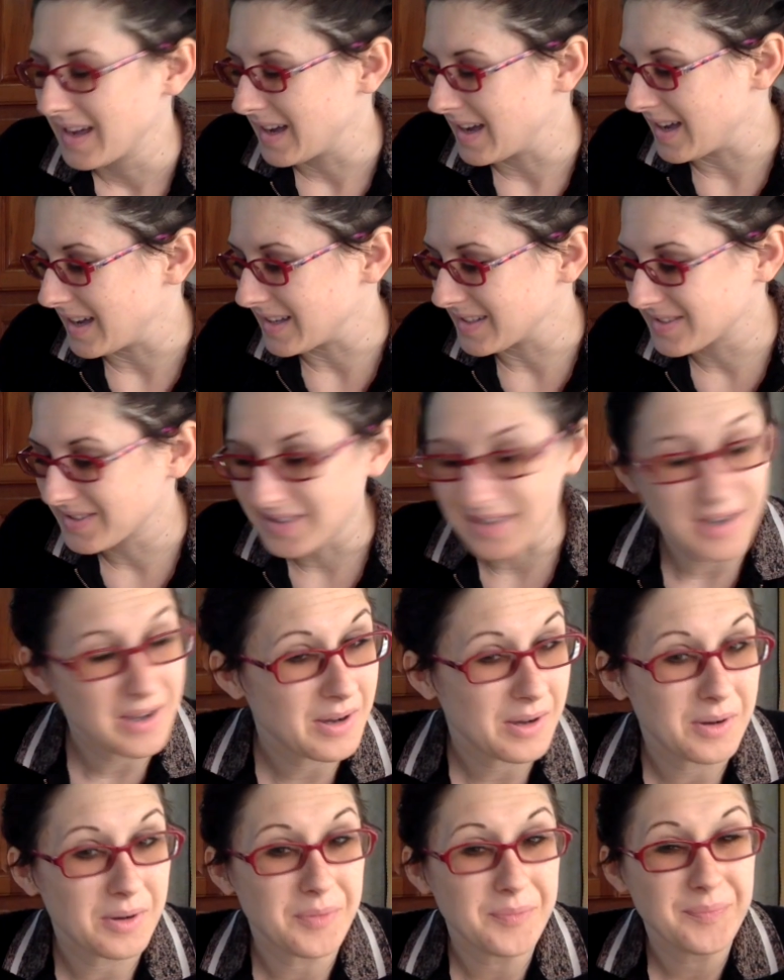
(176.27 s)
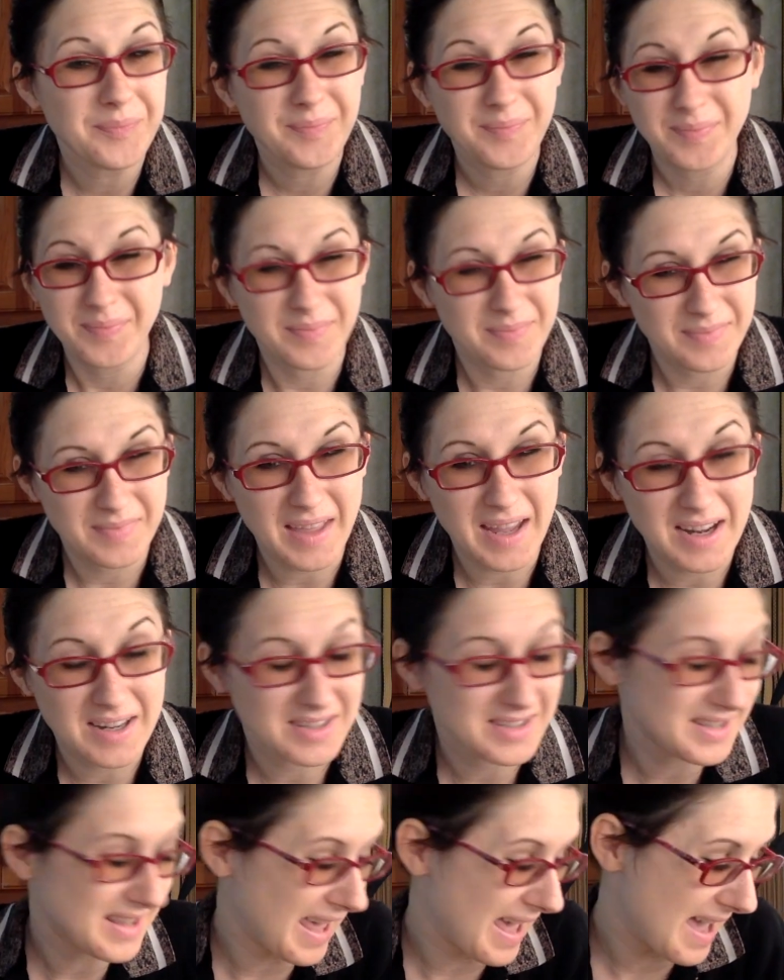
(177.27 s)
Uh, so
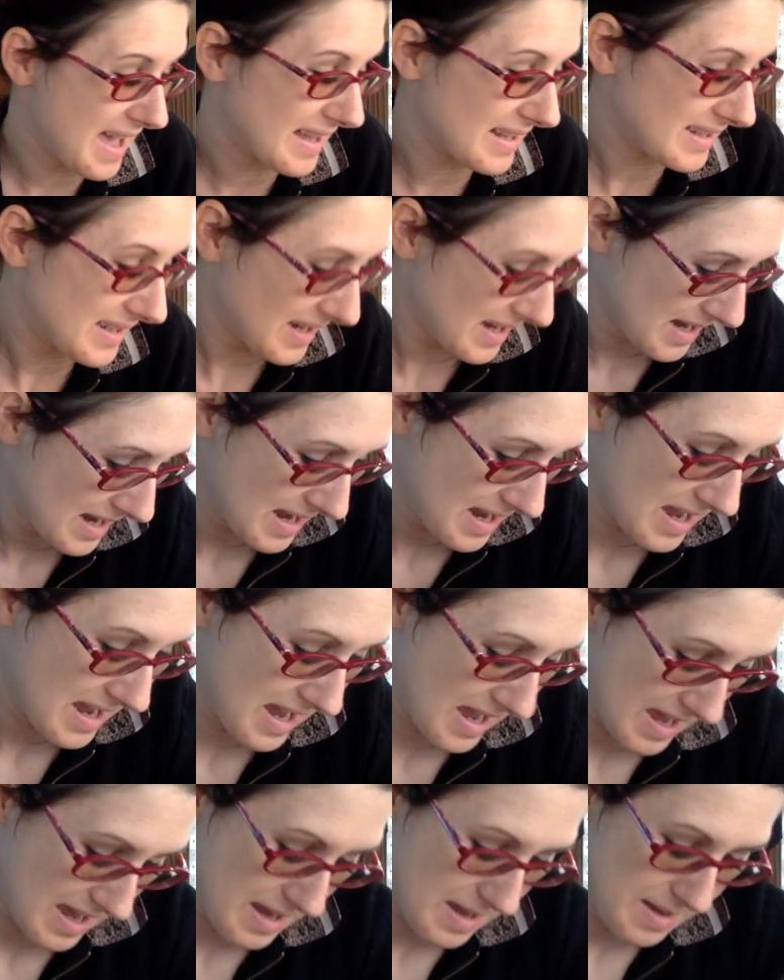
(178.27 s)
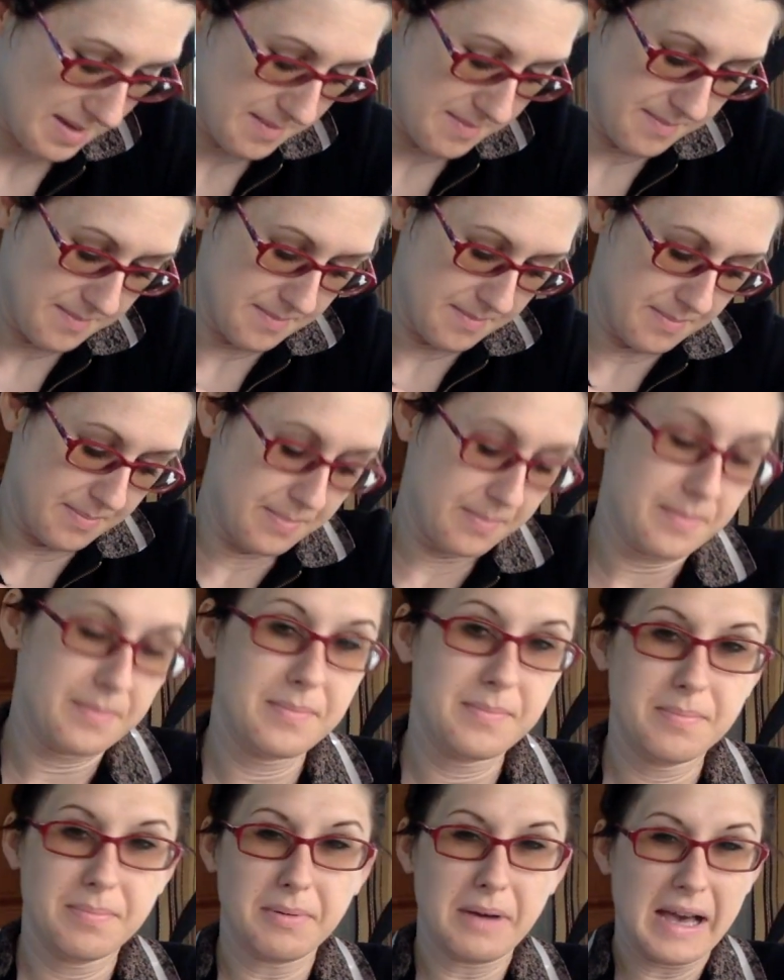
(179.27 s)
there's that uh,
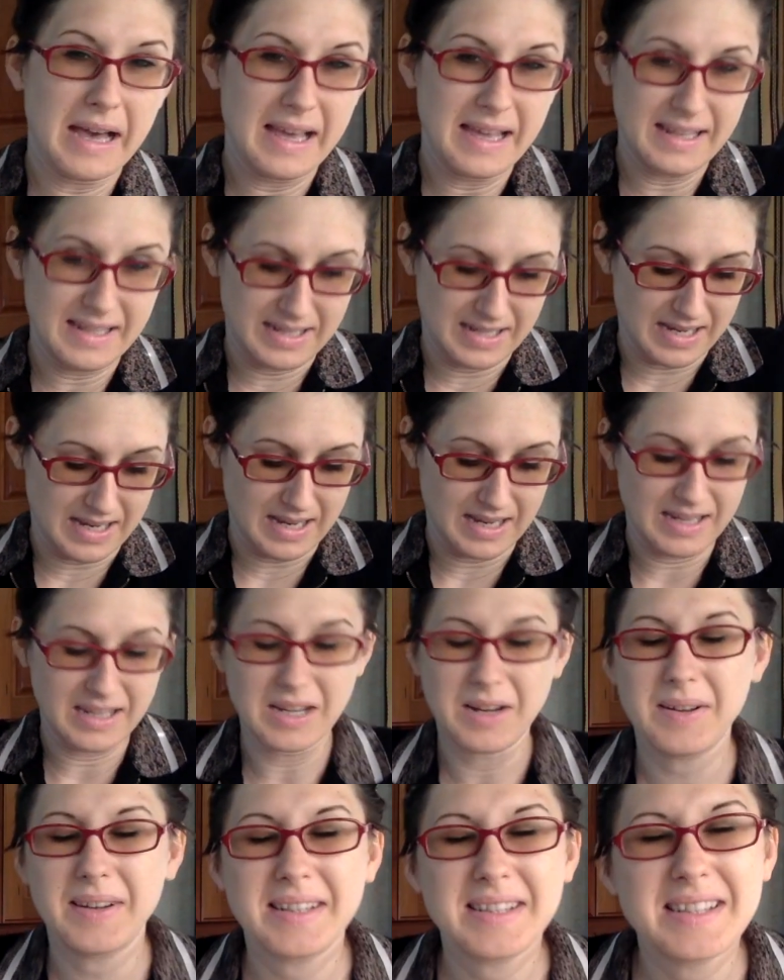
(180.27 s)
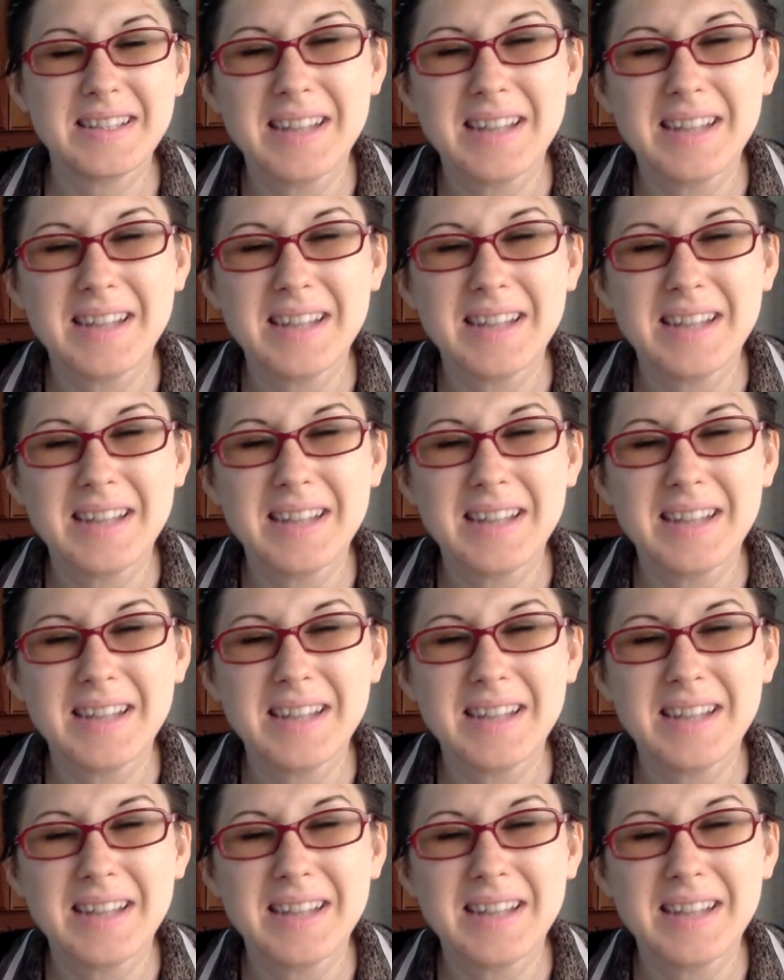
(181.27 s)
but, you know, it's